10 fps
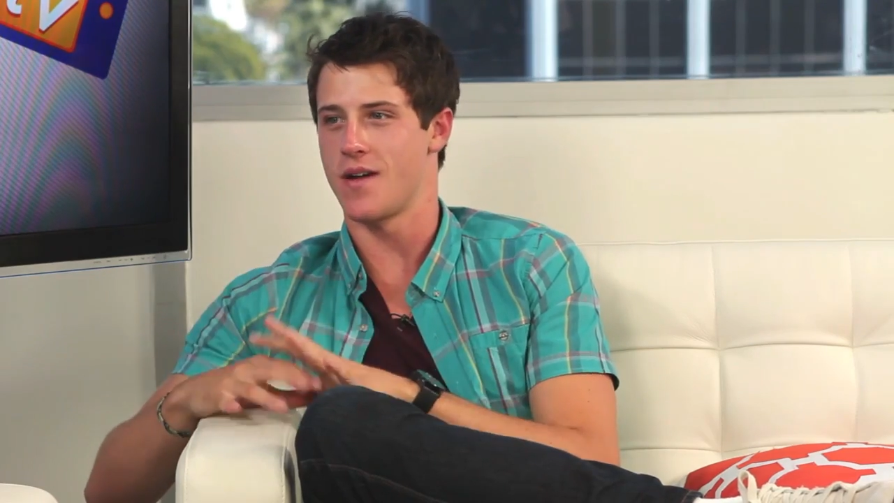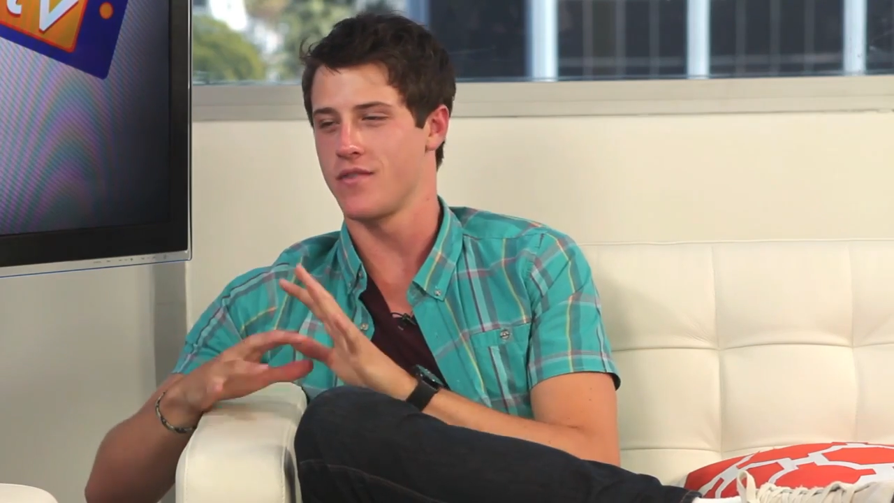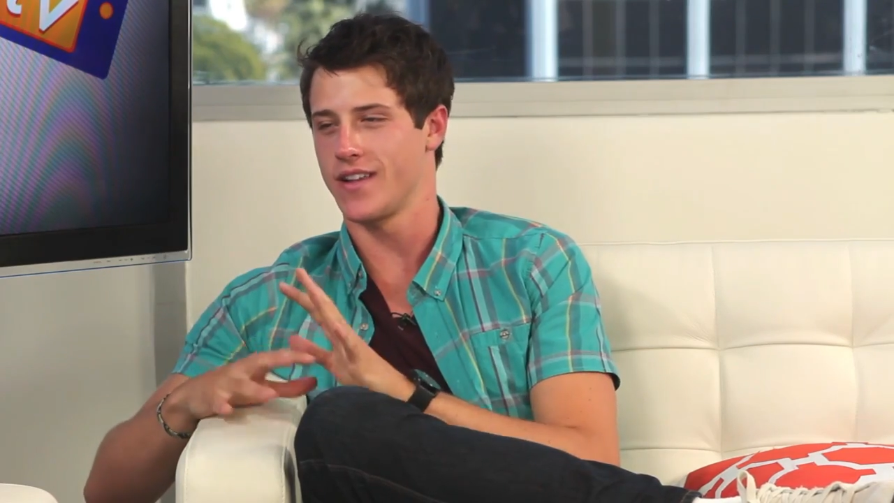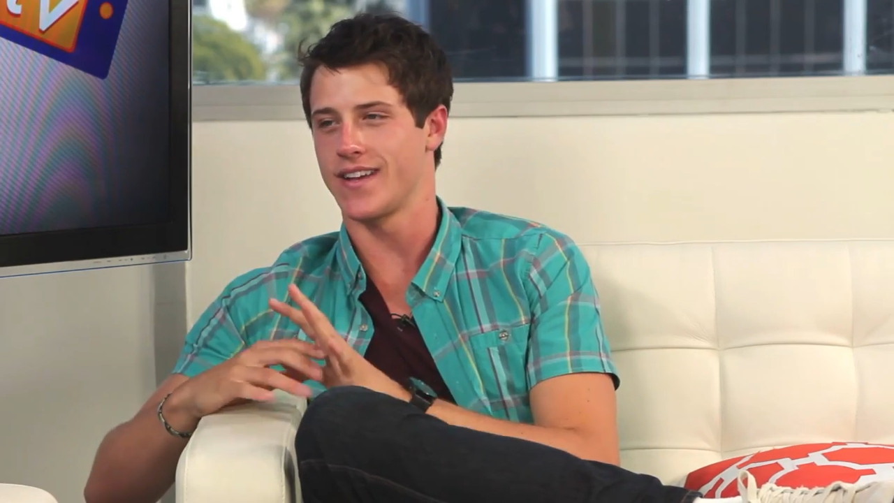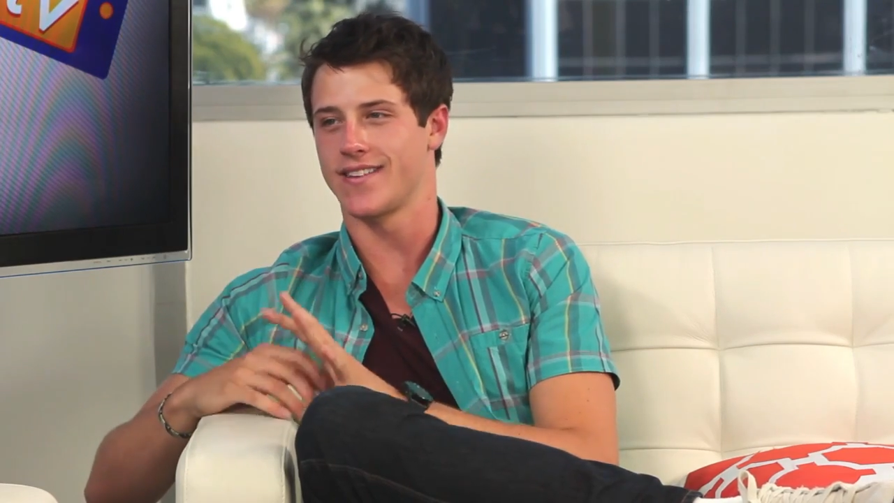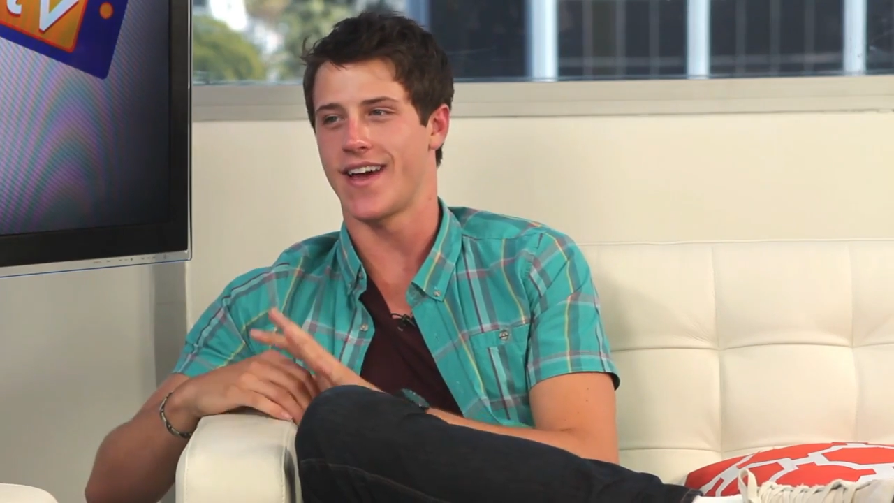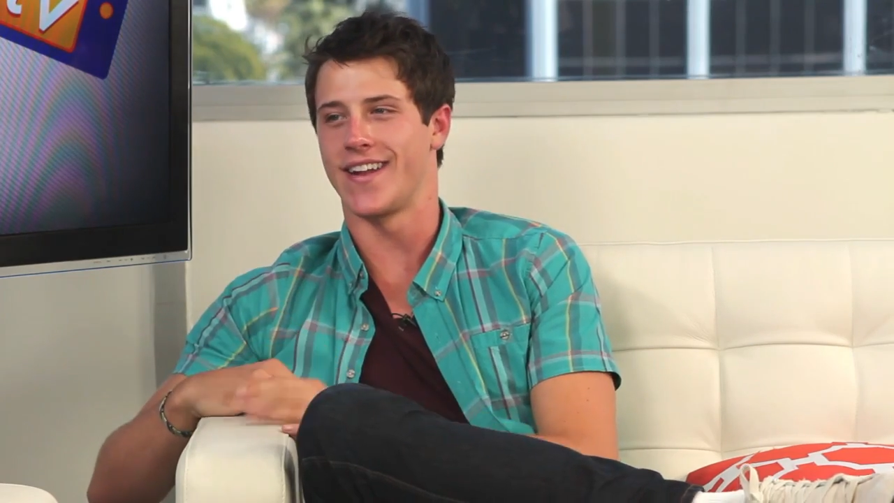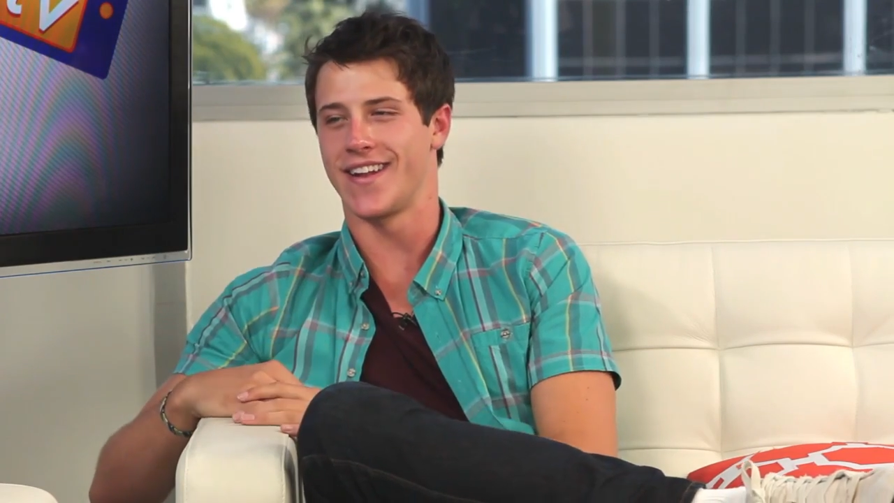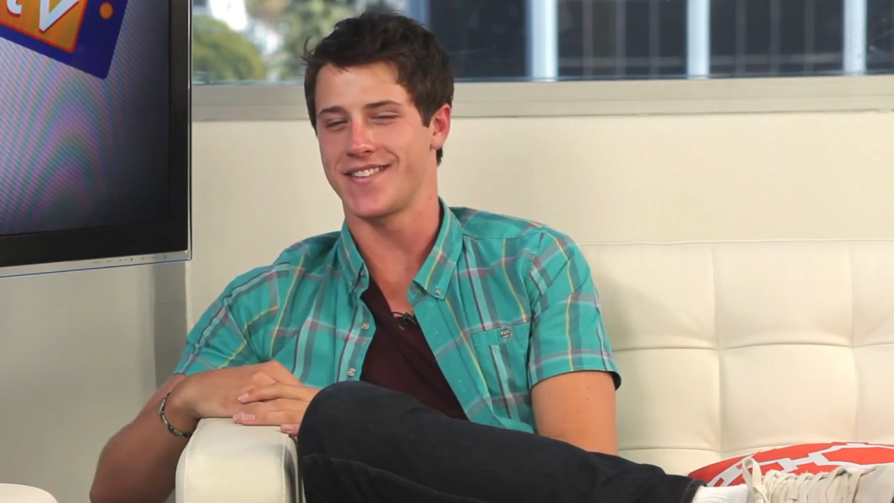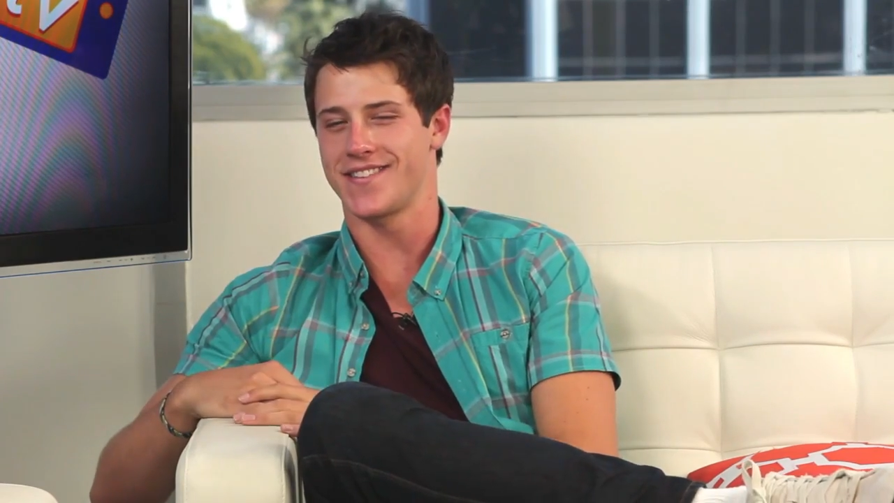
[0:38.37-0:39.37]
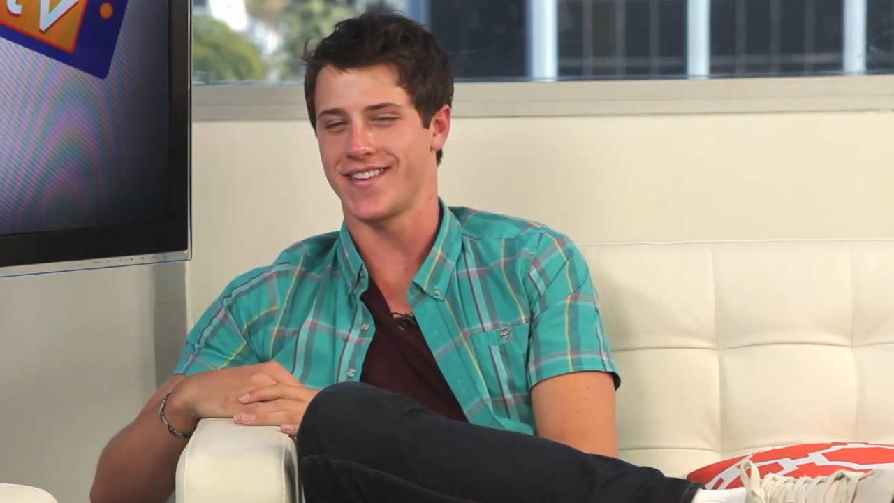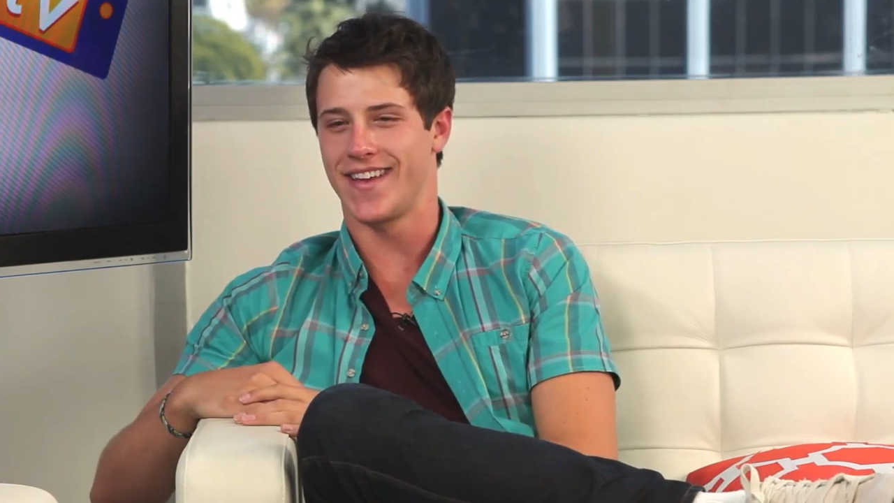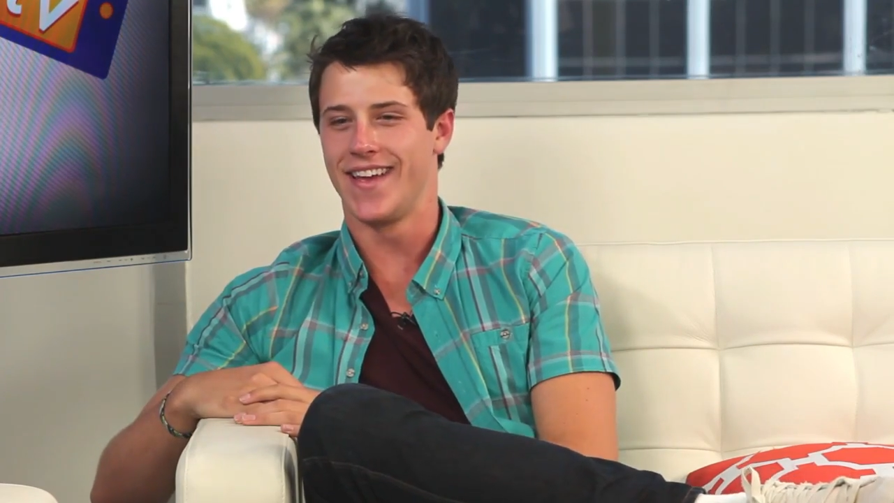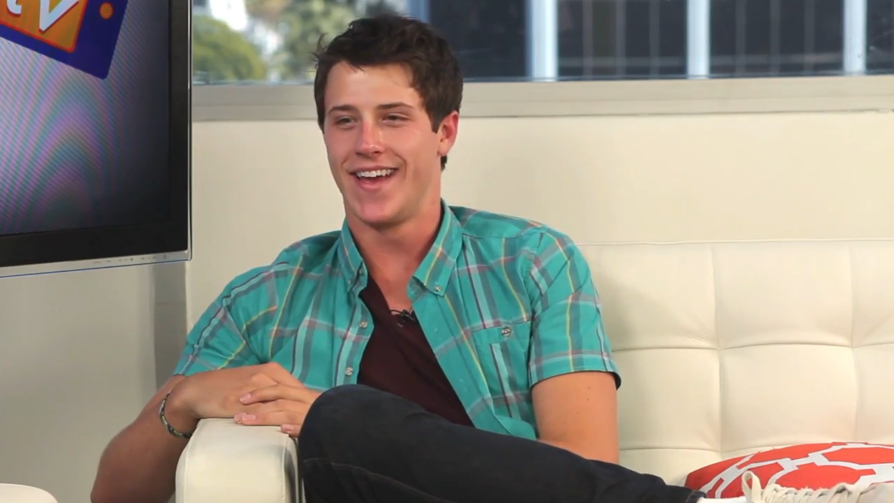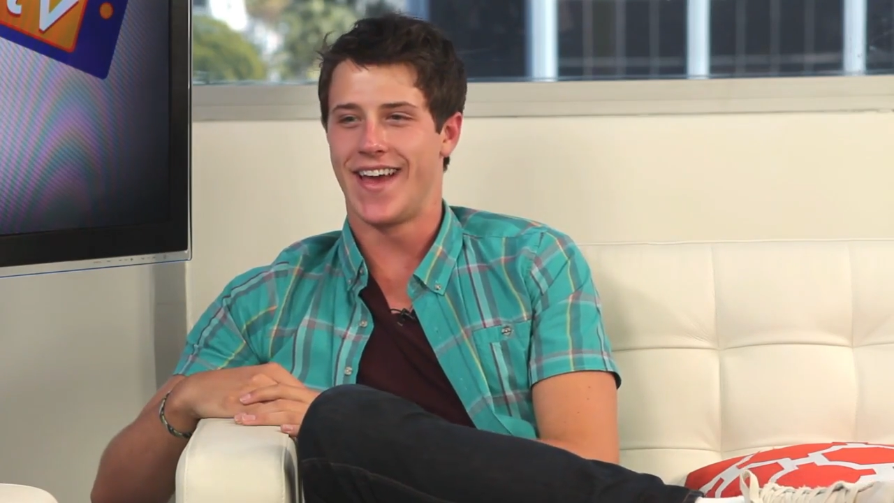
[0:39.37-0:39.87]
I'm really excited. It's
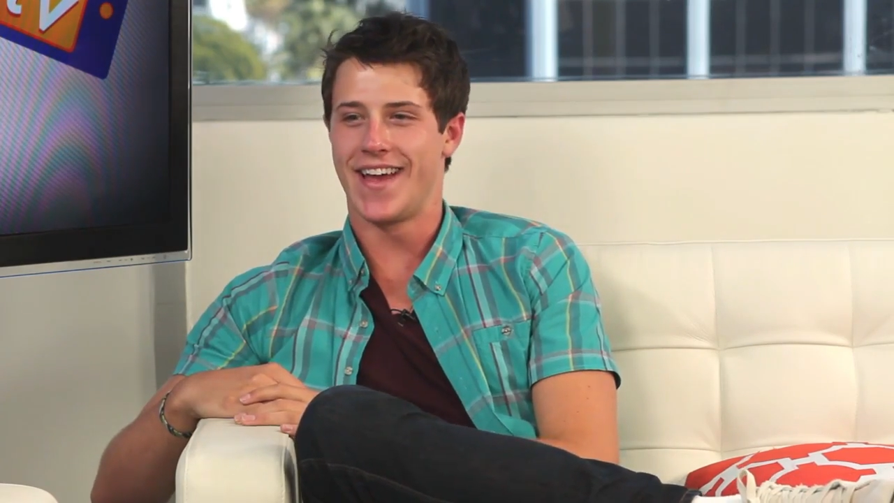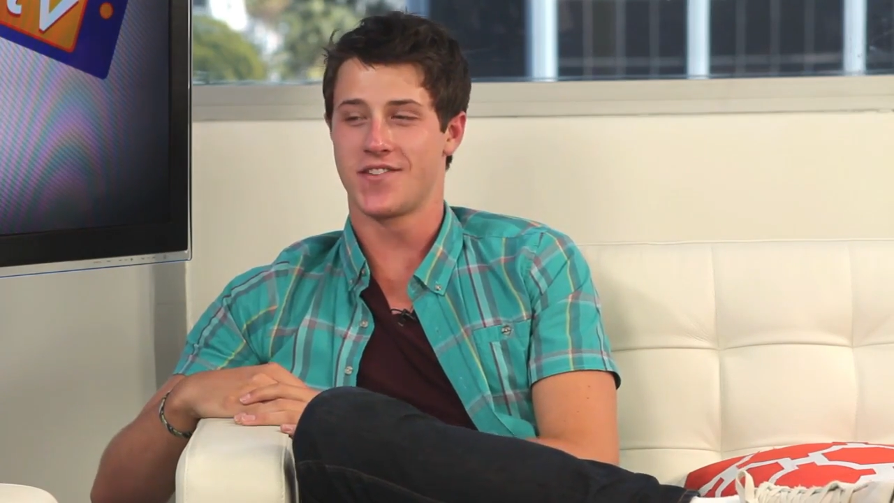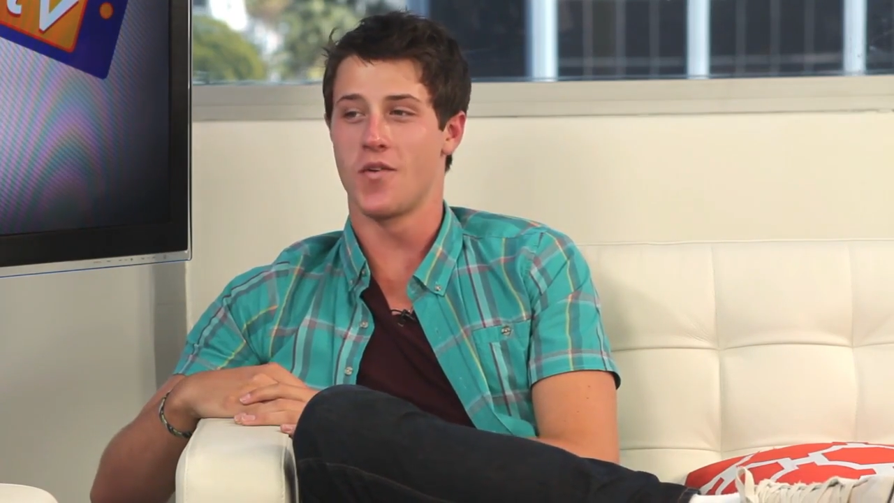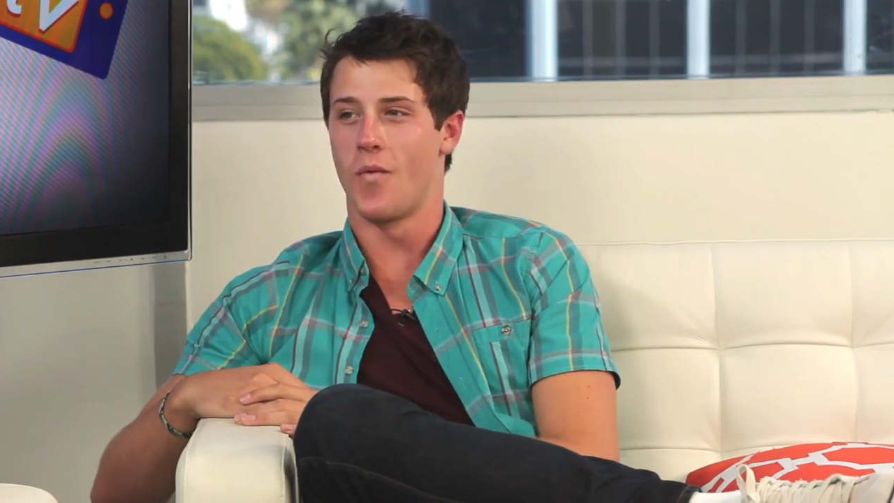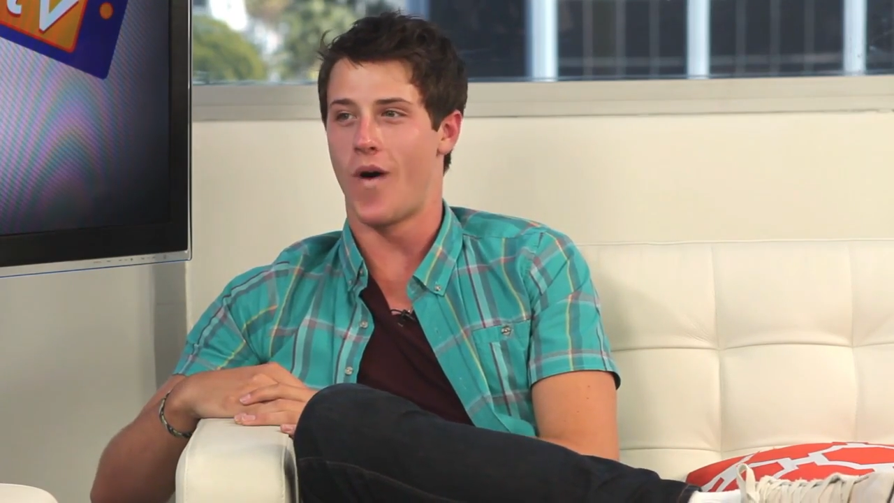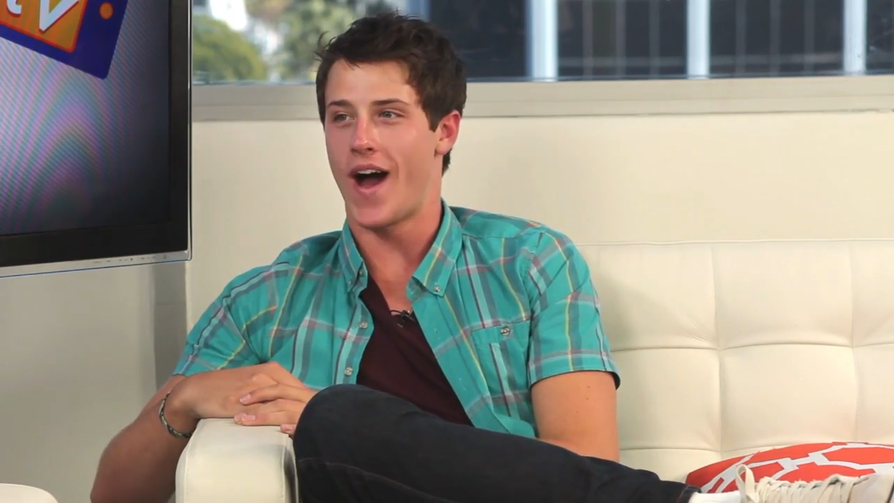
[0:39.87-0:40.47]
you it's a